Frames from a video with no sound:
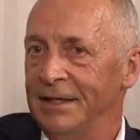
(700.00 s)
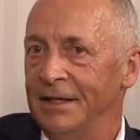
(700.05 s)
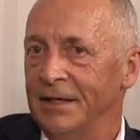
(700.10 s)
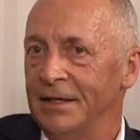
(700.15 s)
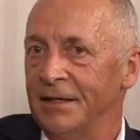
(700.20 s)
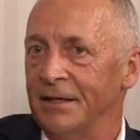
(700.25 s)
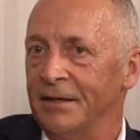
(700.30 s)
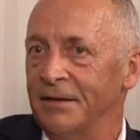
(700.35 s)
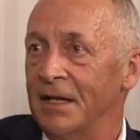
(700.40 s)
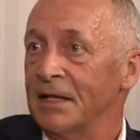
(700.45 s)

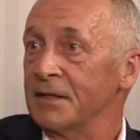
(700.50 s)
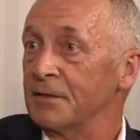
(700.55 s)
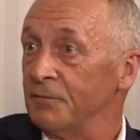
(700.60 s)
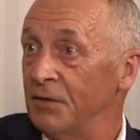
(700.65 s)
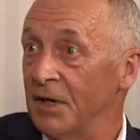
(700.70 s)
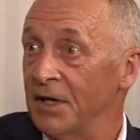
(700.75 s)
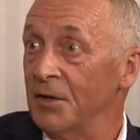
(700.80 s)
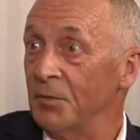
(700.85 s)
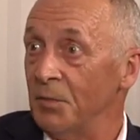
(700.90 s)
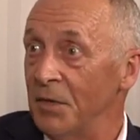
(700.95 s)
That's
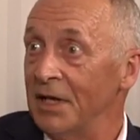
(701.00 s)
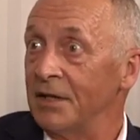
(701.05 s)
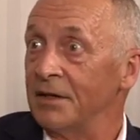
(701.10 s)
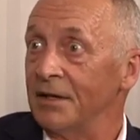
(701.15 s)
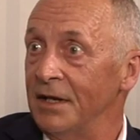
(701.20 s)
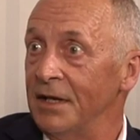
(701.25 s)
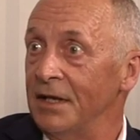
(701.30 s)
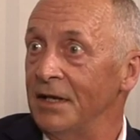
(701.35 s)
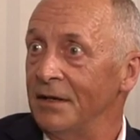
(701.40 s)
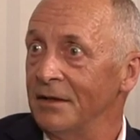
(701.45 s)

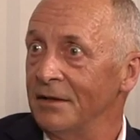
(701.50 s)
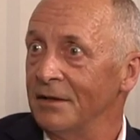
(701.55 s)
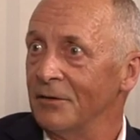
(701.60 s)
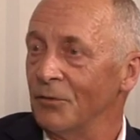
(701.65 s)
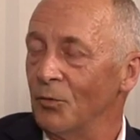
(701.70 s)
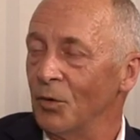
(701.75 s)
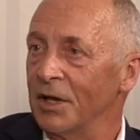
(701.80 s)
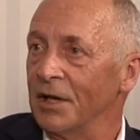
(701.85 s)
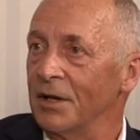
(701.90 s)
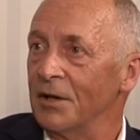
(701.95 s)
fundamentally
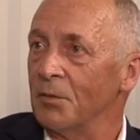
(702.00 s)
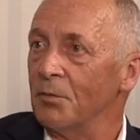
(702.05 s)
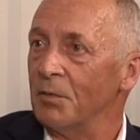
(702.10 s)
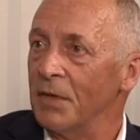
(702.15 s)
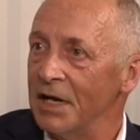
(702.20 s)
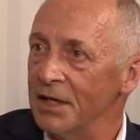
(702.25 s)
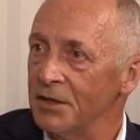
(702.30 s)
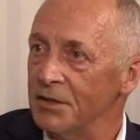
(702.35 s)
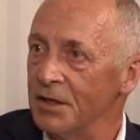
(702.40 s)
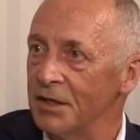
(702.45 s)
one of the
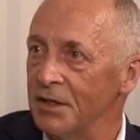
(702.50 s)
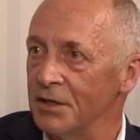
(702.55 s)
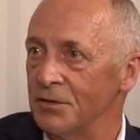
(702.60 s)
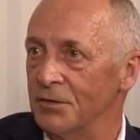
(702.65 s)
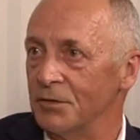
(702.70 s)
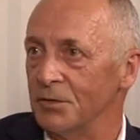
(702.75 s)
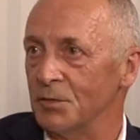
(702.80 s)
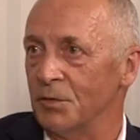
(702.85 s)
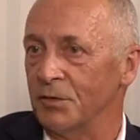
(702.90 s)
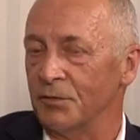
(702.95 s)
major
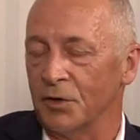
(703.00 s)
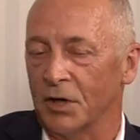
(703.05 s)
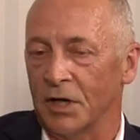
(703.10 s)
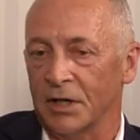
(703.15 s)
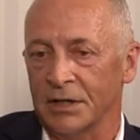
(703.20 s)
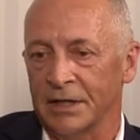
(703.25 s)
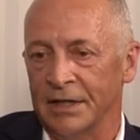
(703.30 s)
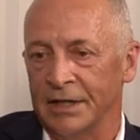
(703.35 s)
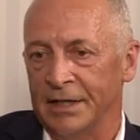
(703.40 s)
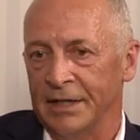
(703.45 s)
issues we've got.
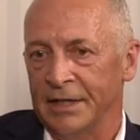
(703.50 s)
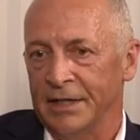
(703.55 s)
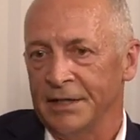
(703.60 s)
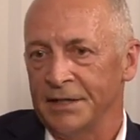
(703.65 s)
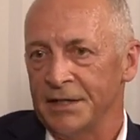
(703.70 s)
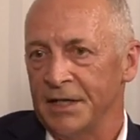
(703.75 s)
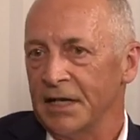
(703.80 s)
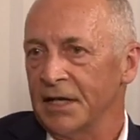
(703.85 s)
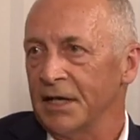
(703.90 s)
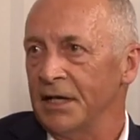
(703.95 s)

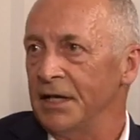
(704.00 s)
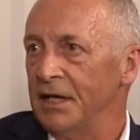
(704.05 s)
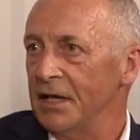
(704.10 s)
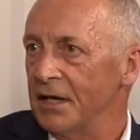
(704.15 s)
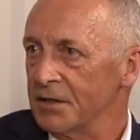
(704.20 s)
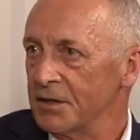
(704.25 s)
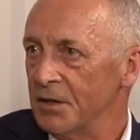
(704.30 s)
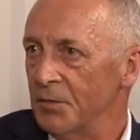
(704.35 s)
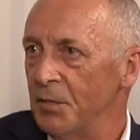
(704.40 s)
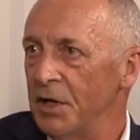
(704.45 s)
Secondly,
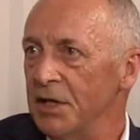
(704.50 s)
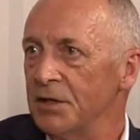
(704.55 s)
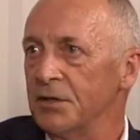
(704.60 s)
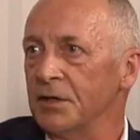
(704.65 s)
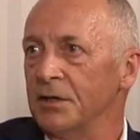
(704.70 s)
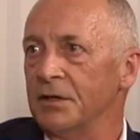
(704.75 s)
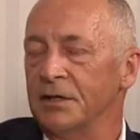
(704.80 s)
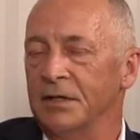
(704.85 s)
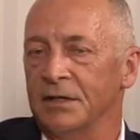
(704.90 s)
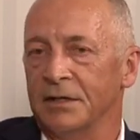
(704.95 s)
as I
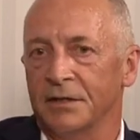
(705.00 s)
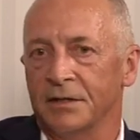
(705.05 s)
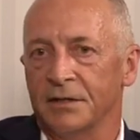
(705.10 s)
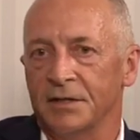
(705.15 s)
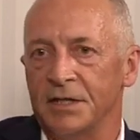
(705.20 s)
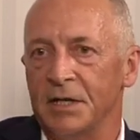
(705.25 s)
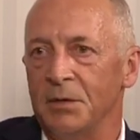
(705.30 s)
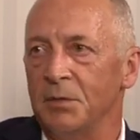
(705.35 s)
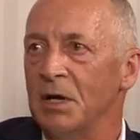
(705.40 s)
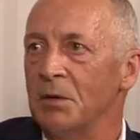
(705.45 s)
mentioned,
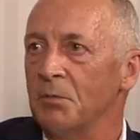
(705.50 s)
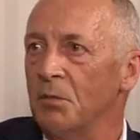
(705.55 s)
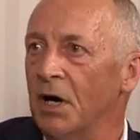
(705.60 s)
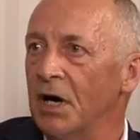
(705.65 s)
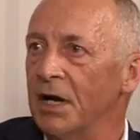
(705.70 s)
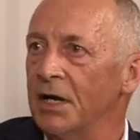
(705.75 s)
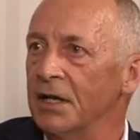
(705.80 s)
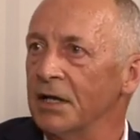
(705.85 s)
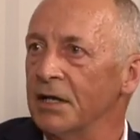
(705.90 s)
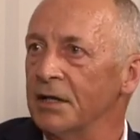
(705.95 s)
seabed
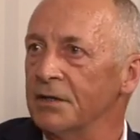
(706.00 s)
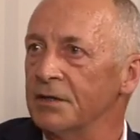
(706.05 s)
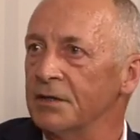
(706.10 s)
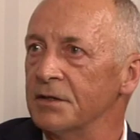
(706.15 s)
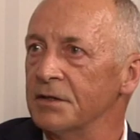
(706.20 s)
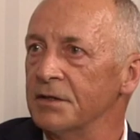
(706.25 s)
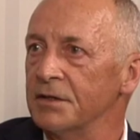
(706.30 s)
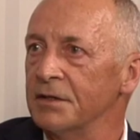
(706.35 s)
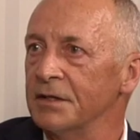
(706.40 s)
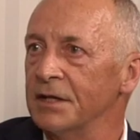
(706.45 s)
mining
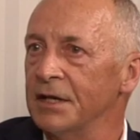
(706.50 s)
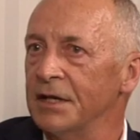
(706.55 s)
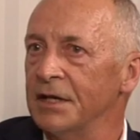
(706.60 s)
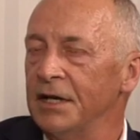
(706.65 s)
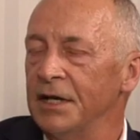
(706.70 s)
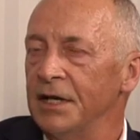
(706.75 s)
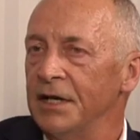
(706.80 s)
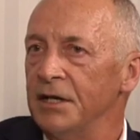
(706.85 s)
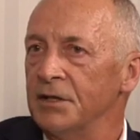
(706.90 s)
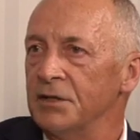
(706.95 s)
is
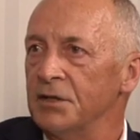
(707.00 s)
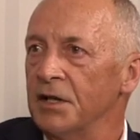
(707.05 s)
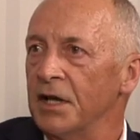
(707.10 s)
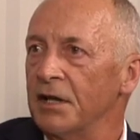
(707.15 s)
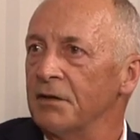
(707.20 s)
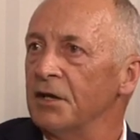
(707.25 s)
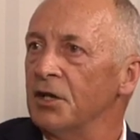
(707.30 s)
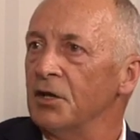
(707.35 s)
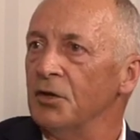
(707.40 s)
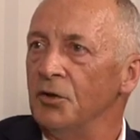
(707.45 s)

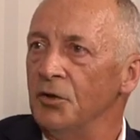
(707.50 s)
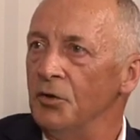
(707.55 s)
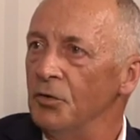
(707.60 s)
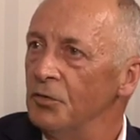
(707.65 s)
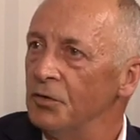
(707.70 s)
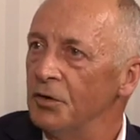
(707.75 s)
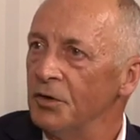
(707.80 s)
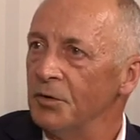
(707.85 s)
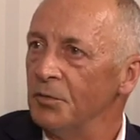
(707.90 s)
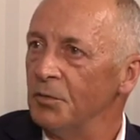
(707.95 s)
nothing new
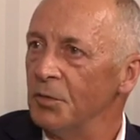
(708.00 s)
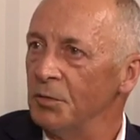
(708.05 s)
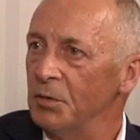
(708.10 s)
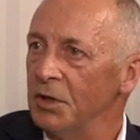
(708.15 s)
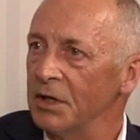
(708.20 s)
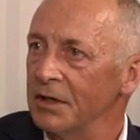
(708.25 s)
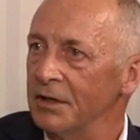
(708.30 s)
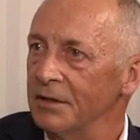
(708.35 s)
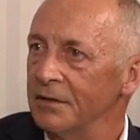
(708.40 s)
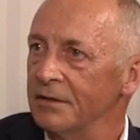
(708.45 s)
to
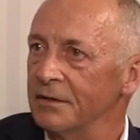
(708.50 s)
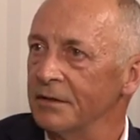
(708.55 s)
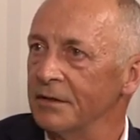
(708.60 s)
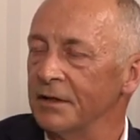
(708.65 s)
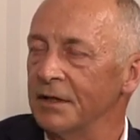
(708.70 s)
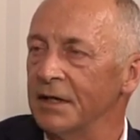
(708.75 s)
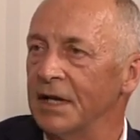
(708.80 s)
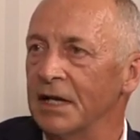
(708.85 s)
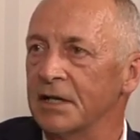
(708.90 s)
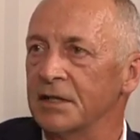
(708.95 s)
Namibia.
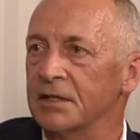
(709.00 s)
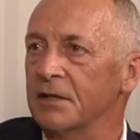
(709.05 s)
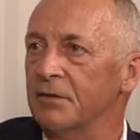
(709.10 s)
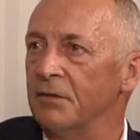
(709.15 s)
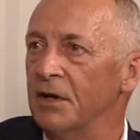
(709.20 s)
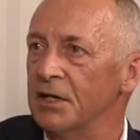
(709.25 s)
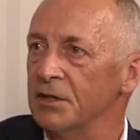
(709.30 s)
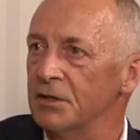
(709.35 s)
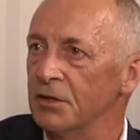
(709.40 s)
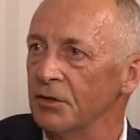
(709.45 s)
The
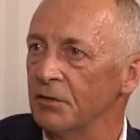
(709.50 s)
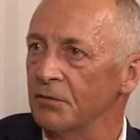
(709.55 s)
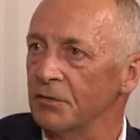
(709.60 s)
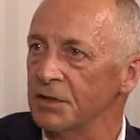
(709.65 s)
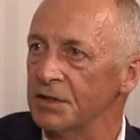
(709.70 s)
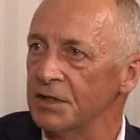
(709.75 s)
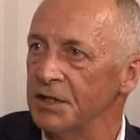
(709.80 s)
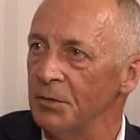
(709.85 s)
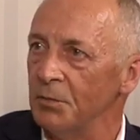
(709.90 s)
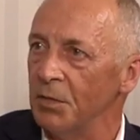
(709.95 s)
excavation of the
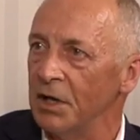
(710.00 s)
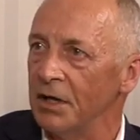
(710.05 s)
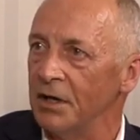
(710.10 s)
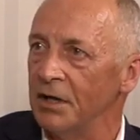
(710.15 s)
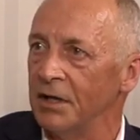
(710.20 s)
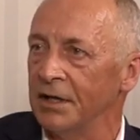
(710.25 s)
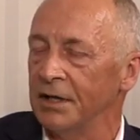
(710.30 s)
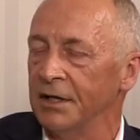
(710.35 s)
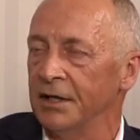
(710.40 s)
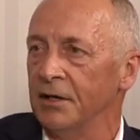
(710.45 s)
seabed
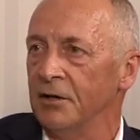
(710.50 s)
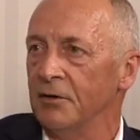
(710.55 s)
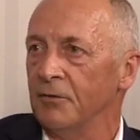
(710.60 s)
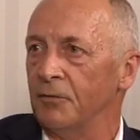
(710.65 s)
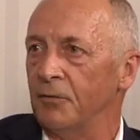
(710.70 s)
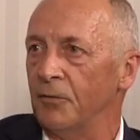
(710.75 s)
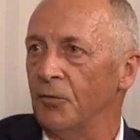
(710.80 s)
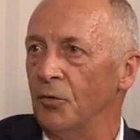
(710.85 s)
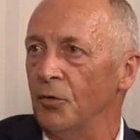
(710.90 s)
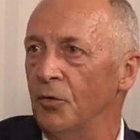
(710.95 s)

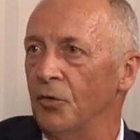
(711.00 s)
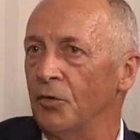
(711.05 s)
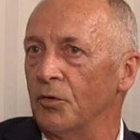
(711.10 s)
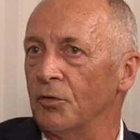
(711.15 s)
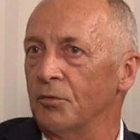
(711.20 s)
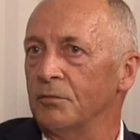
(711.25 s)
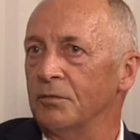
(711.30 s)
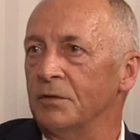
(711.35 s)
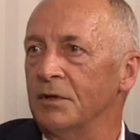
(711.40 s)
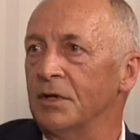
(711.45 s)

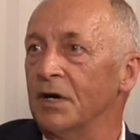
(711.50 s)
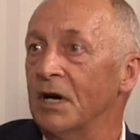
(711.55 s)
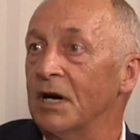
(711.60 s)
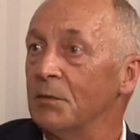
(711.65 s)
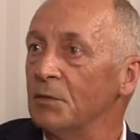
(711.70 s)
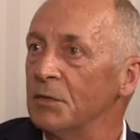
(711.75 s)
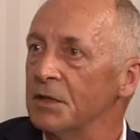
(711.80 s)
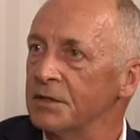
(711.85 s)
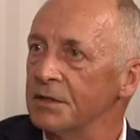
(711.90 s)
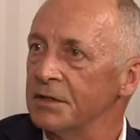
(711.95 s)
for
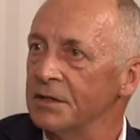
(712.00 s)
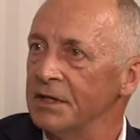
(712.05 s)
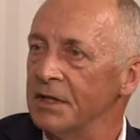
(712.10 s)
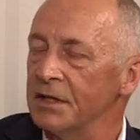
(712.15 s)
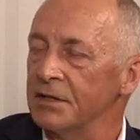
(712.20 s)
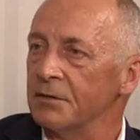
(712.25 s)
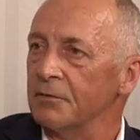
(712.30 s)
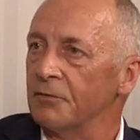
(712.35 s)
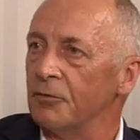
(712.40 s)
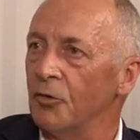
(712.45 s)
diamonds
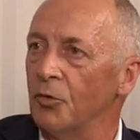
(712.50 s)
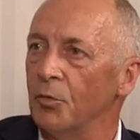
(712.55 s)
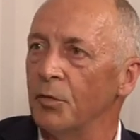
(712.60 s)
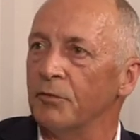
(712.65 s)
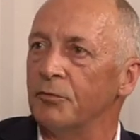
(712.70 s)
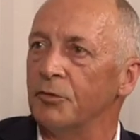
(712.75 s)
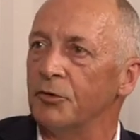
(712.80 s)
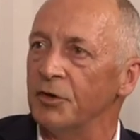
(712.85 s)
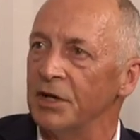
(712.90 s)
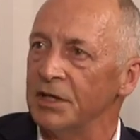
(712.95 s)
is a form
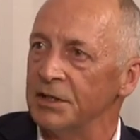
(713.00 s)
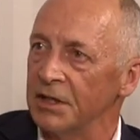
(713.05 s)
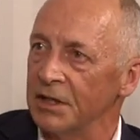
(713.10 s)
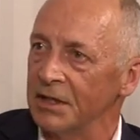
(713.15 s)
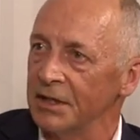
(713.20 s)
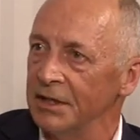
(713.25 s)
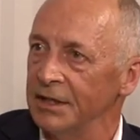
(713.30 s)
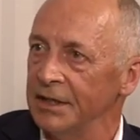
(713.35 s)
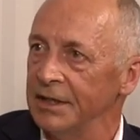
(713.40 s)
of dredging,